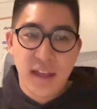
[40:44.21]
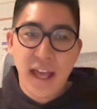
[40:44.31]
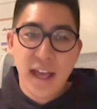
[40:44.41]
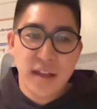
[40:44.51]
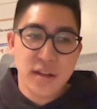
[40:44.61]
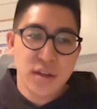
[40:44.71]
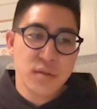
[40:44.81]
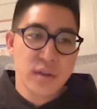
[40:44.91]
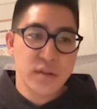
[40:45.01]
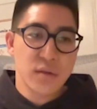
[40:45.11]
and
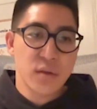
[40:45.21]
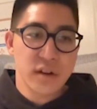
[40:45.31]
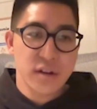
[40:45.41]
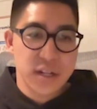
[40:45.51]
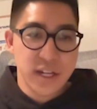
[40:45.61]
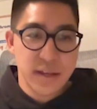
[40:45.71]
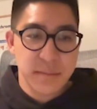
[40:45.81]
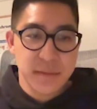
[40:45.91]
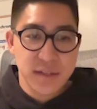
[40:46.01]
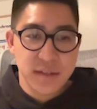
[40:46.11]
you can order
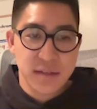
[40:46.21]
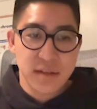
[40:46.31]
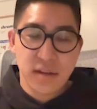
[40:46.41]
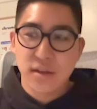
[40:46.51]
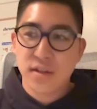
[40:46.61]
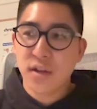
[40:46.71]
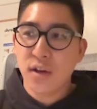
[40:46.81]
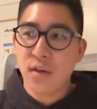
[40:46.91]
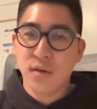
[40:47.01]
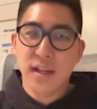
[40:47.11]
chips.
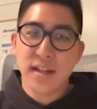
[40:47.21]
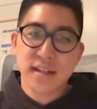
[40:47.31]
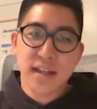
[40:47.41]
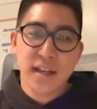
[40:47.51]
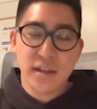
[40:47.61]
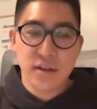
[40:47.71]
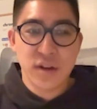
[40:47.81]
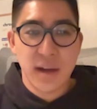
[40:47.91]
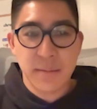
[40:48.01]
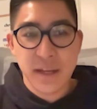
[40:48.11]
So let's say you're
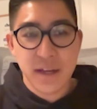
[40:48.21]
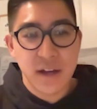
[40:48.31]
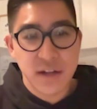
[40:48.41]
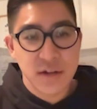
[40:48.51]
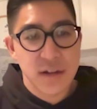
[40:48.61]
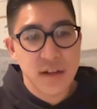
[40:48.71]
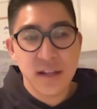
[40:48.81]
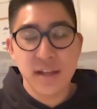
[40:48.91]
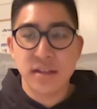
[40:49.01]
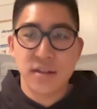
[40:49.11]
dropping 100
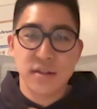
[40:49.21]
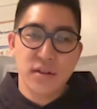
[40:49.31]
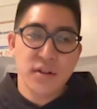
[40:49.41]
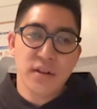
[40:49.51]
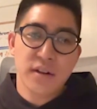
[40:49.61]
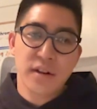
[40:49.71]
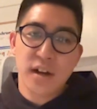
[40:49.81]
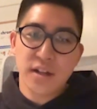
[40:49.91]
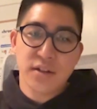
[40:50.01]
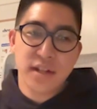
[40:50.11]
hoodies, you'd order
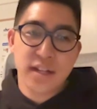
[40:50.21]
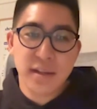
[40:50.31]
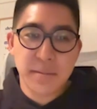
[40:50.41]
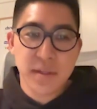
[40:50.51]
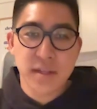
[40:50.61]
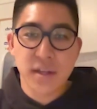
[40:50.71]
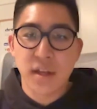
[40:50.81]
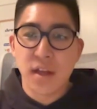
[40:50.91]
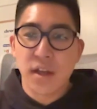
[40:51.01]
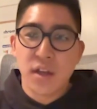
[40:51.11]
100 chips.
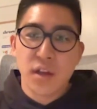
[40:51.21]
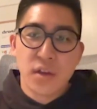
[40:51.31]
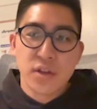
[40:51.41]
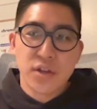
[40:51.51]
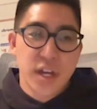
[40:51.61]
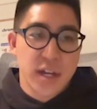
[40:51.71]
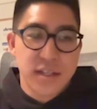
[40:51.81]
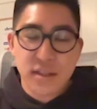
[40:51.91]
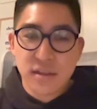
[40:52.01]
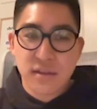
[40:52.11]

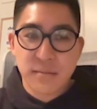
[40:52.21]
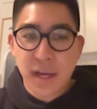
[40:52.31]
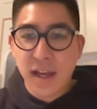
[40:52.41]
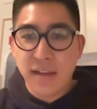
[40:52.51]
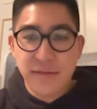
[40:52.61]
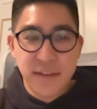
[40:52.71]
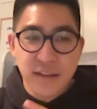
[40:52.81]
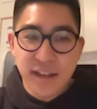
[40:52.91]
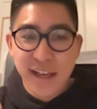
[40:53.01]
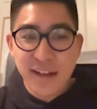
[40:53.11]
Just by
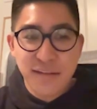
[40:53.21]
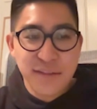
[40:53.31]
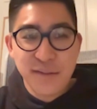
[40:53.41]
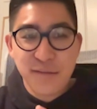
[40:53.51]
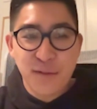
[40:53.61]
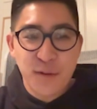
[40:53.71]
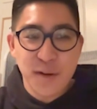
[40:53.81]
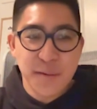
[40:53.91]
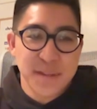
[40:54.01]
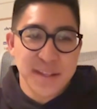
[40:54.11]
filling out a few
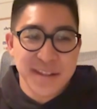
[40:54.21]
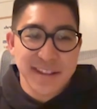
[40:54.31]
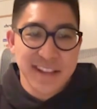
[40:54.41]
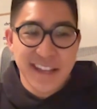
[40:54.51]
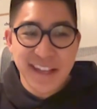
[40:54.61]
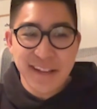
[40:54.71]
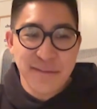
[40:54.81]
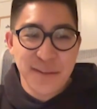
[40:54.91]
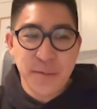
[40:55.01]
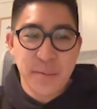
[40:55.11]
forms, clicking a
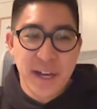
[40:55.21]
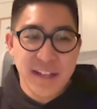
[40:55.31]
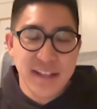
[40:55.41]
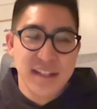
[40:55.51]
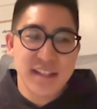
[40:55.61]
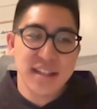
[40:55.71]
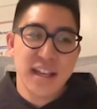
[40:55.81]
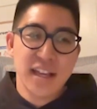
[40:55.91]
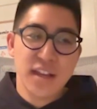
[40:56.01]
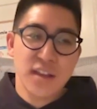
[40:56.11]
few buttons,
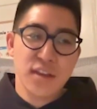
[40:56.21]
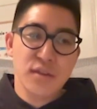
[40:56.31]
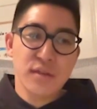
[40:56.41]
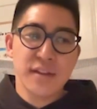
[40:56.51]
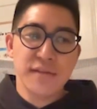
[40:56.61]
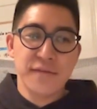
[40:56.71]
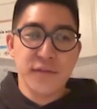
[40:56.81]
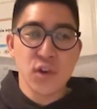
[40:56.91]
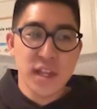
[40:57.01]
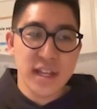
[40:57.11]
like you can
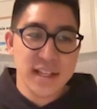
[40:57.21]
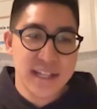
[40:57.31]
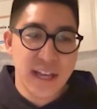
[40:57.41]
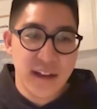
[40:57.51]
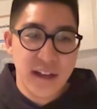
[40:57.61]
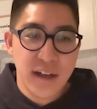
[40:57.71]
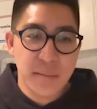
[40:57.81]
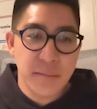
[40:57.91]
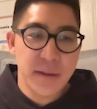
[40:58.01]
fully set up